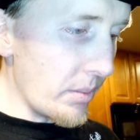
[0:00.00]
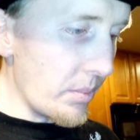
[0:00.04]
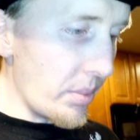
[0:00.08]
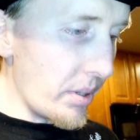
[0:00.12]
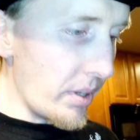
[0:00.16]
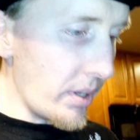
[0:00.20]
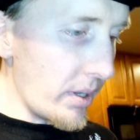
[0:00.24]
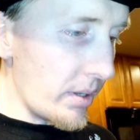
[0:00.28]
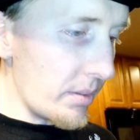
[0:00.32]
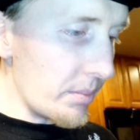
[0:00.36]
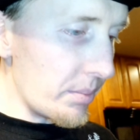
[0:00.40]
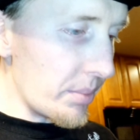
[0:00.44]

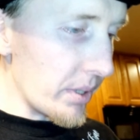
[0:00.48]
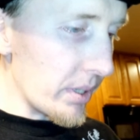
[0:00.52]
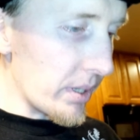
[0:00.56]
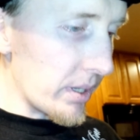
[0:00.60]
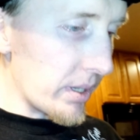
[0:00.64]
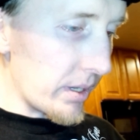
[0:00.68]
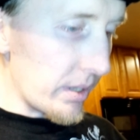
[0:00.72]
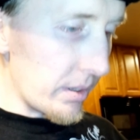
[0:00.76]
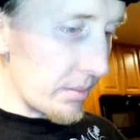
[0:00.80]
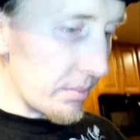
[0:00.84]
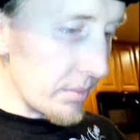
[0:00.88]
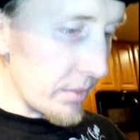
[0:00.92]
pump, I
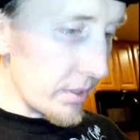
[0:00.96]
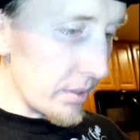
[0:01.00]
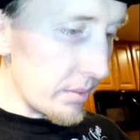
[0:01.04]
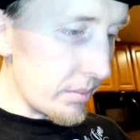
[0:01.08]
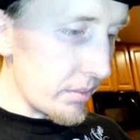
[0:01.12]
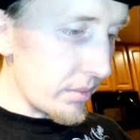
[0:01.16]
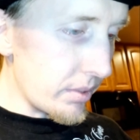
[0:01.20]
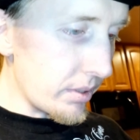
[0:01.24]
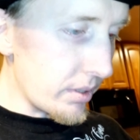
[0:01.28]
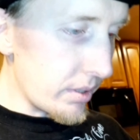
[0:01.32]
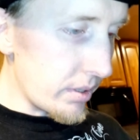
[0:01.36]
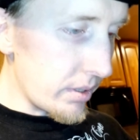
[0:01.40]
can't
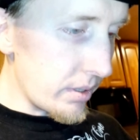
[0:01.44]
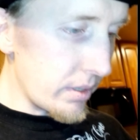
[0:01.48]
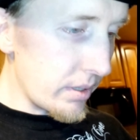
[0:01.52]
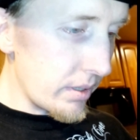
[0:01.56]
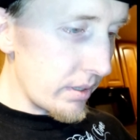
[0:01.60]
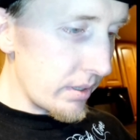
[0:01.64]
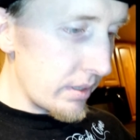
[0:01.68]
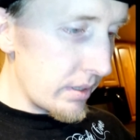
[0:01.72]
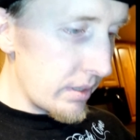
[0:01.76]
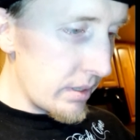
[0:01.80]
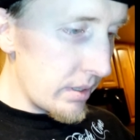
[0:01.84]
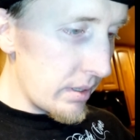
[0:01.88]
remember.
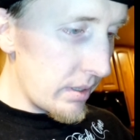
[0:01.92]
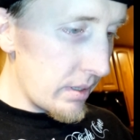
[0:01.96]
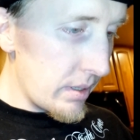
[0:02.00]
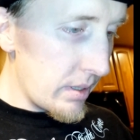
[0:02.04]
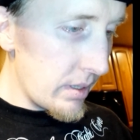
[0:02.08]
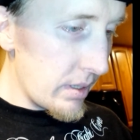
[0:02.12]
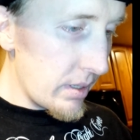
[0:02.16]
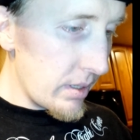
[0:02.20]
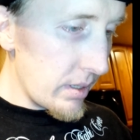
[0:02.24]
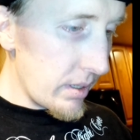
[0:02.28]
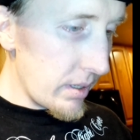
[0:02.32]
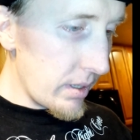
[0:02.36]

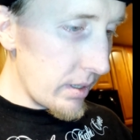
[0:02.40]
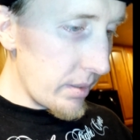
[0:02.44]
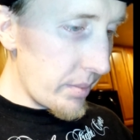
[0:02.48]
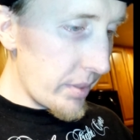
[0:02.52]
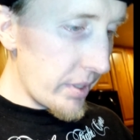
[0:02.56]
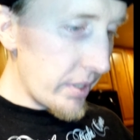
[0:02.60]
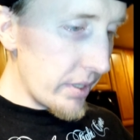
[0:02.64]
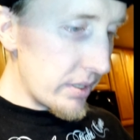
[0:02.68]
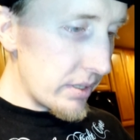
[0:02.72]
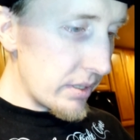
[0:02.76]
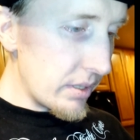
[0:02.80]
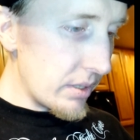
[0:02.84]
But
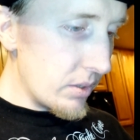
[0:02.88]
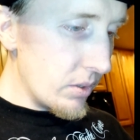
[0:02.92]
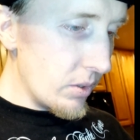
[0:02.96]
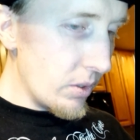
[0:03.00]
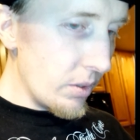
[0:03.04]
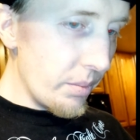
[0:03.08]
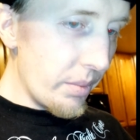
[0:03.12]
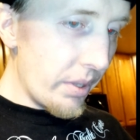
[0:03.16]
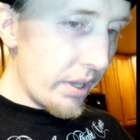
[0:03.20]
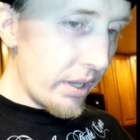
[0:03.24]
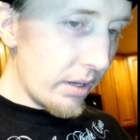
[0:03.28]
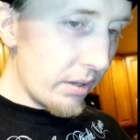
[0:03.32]
it's a dual
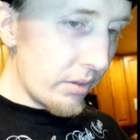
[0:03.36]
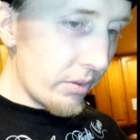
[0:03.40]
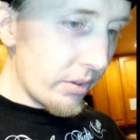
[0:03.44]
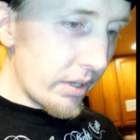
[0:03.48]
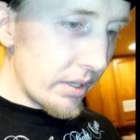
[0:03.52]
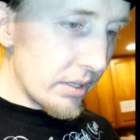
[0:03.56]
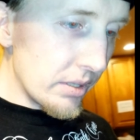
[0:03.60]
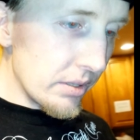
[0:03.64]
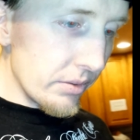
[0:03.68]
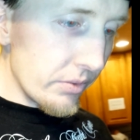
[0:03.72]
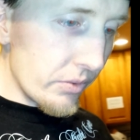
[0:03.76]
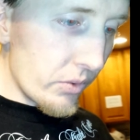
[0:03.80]
bay
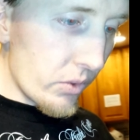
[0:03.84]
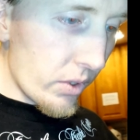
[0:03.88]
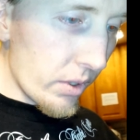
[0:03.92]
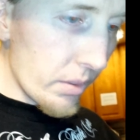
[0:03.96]
reservoir